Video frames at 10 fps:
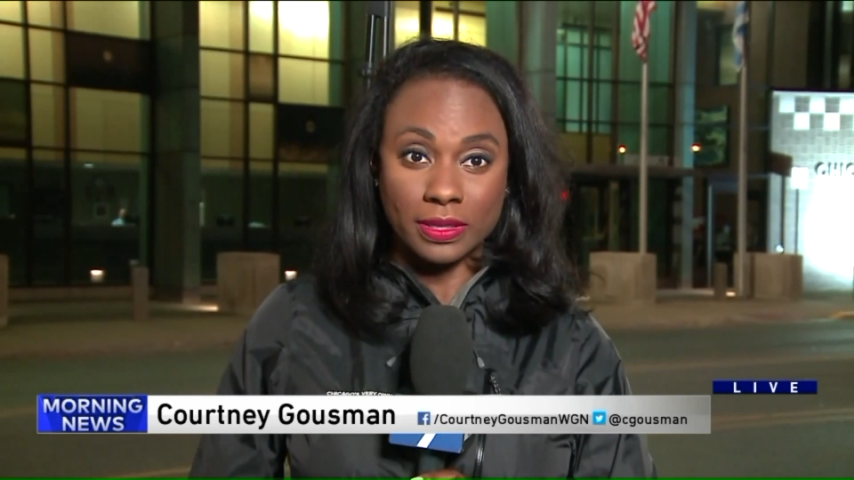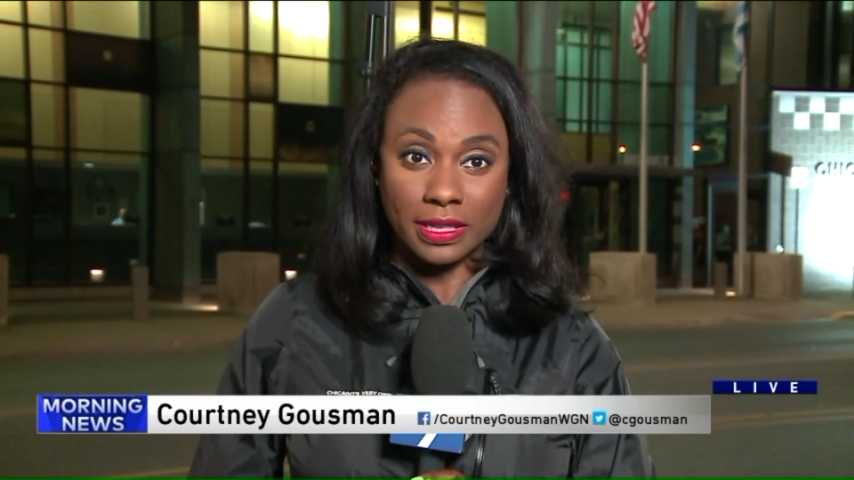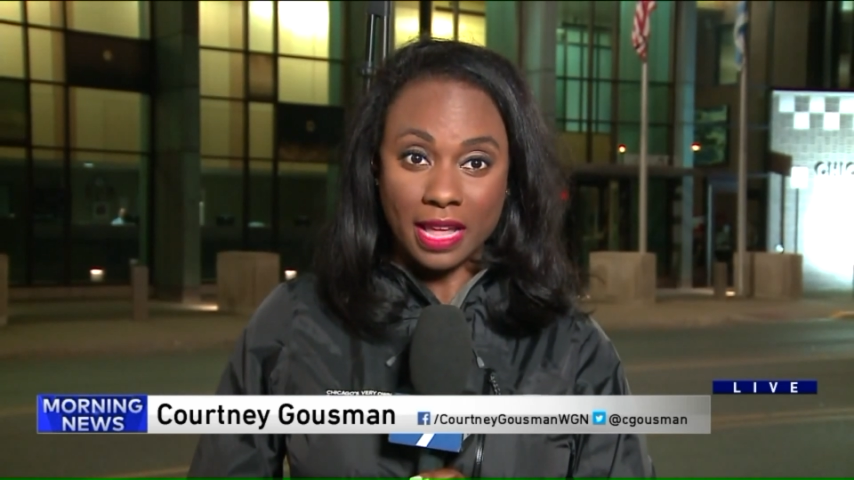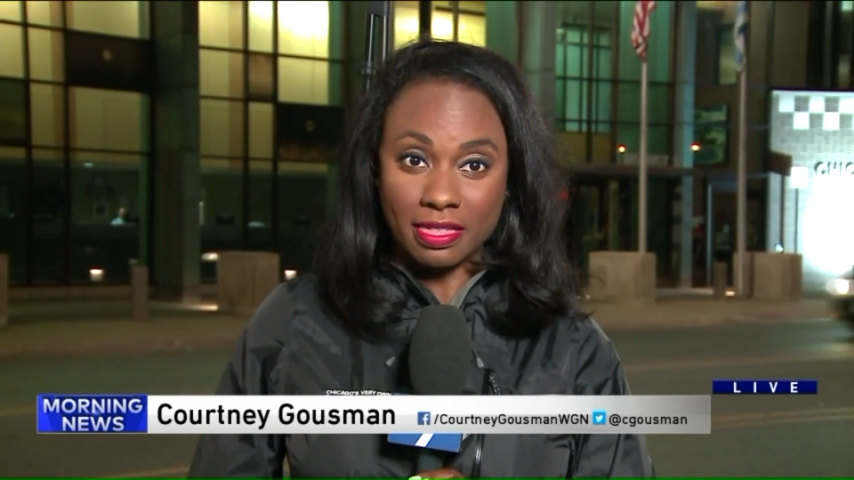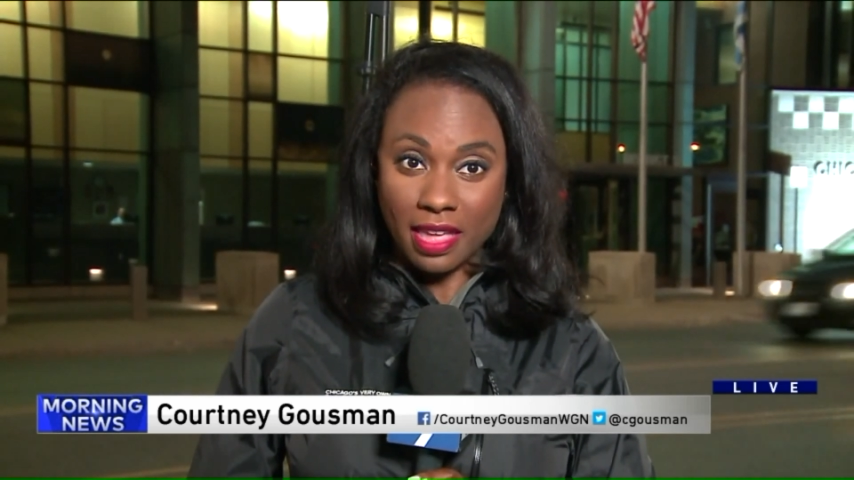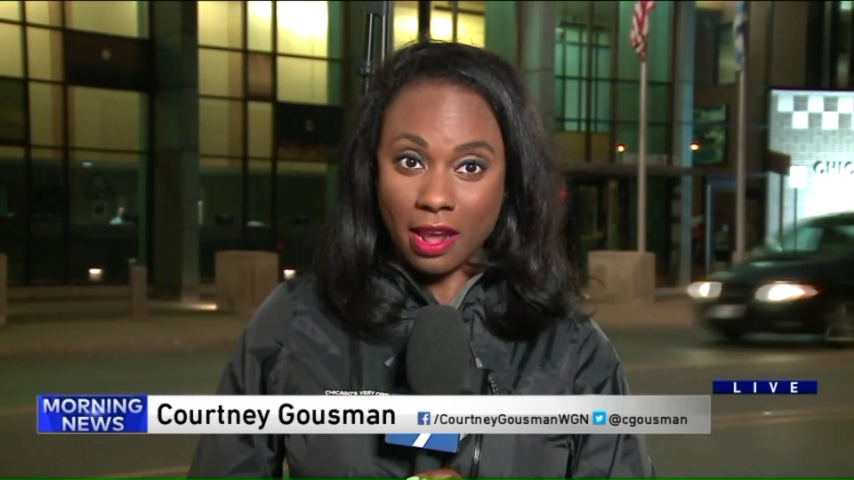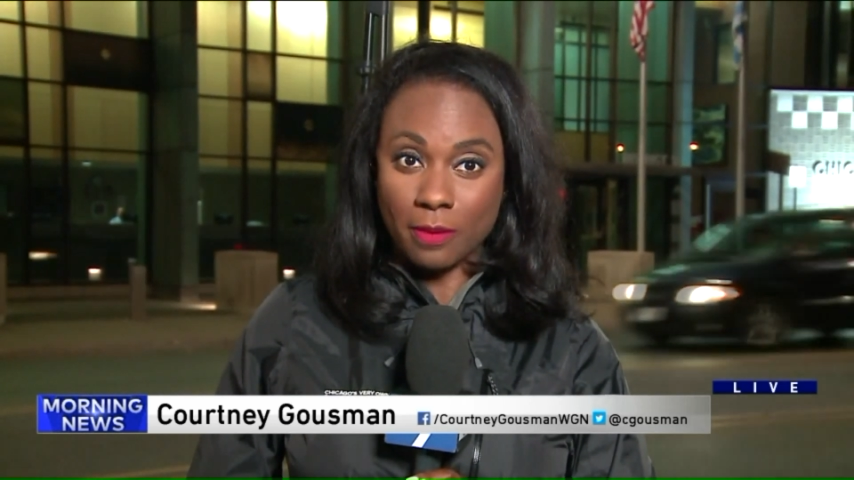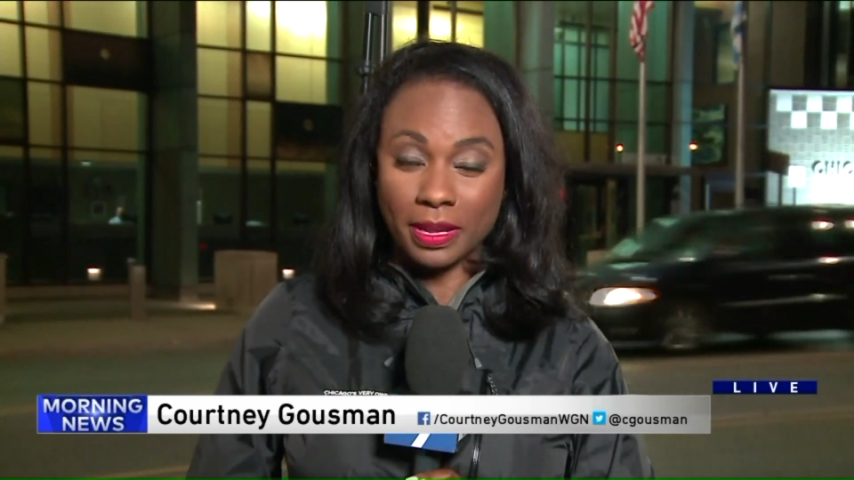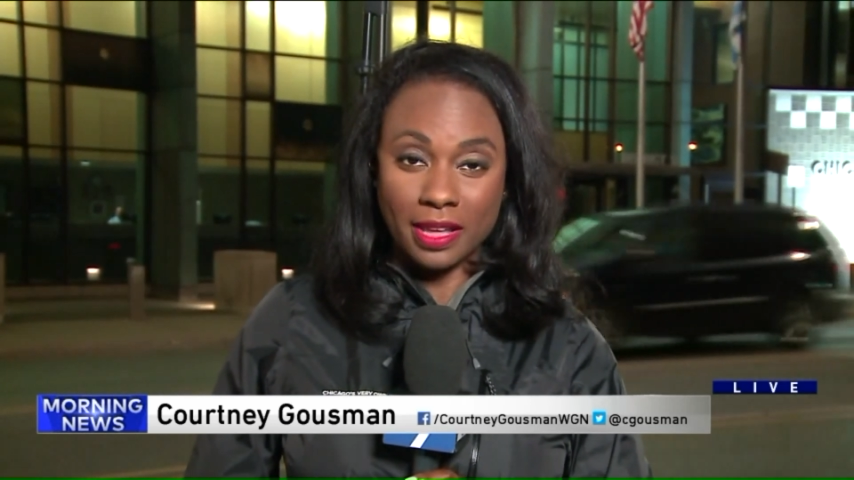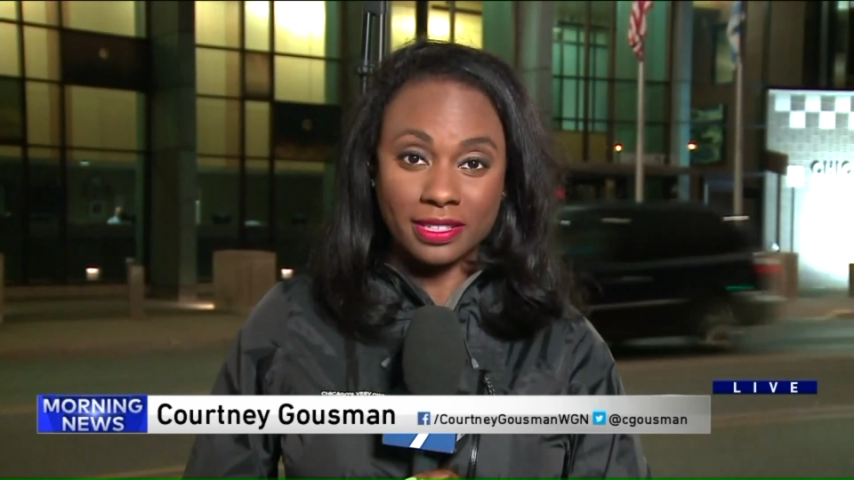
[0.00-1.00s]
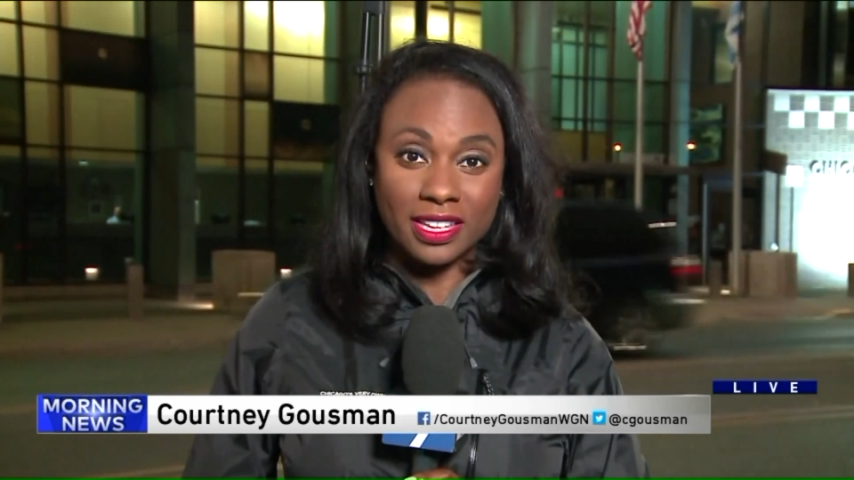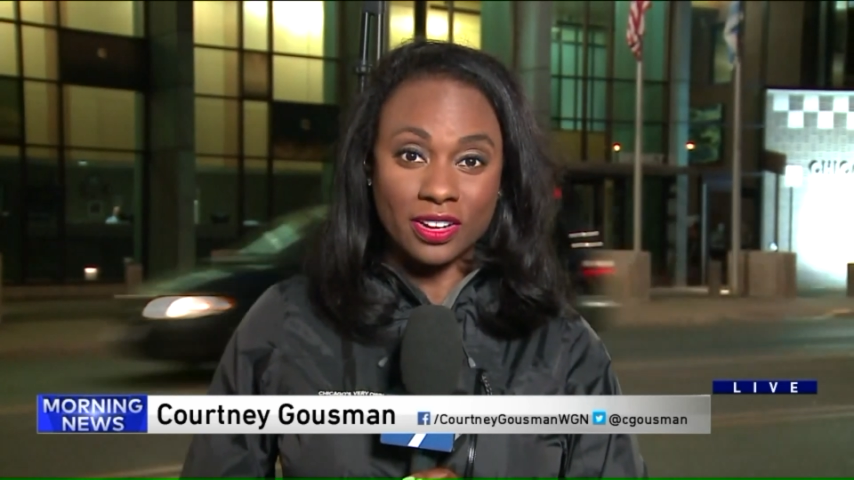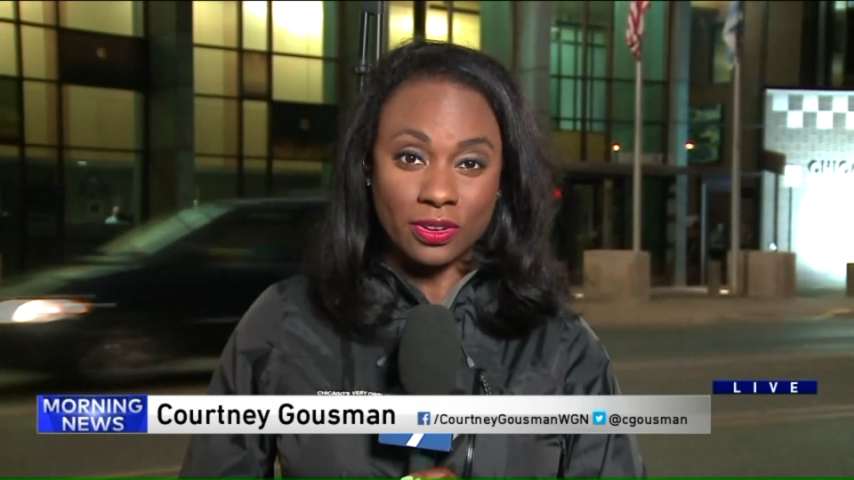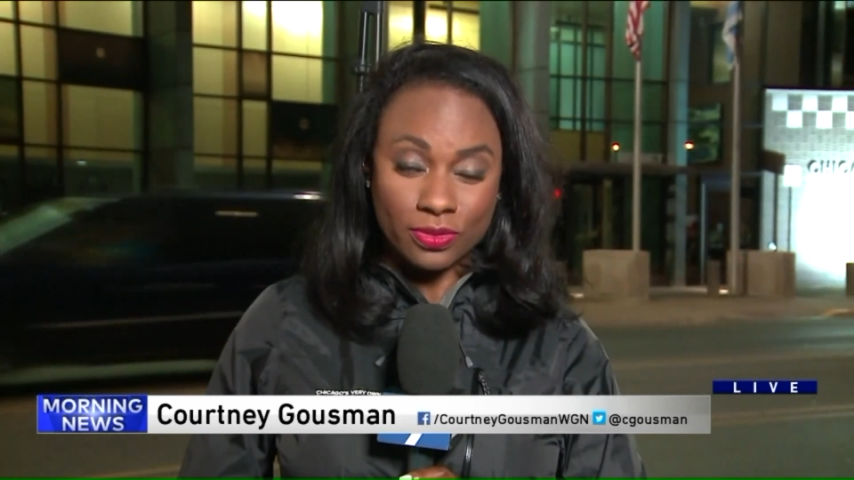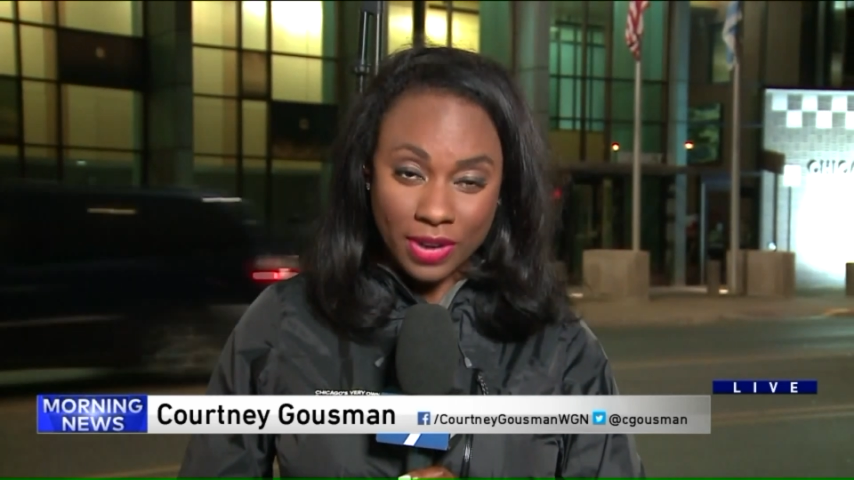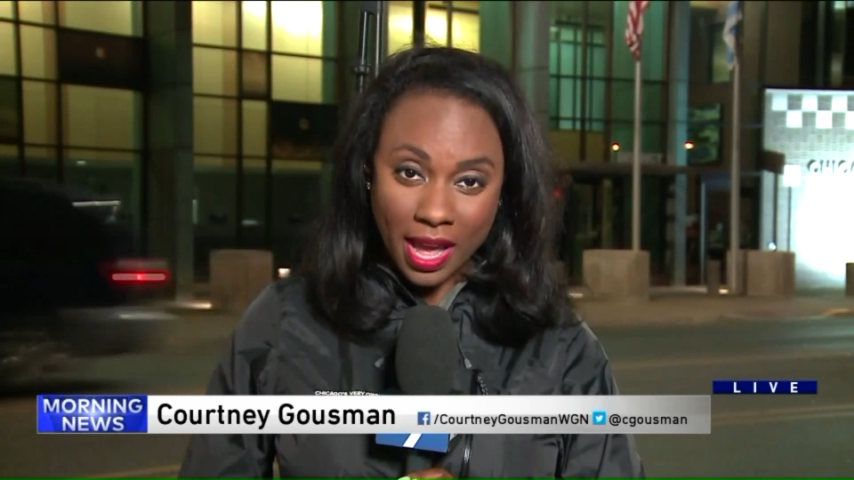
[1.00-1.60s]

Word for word: was not there because they are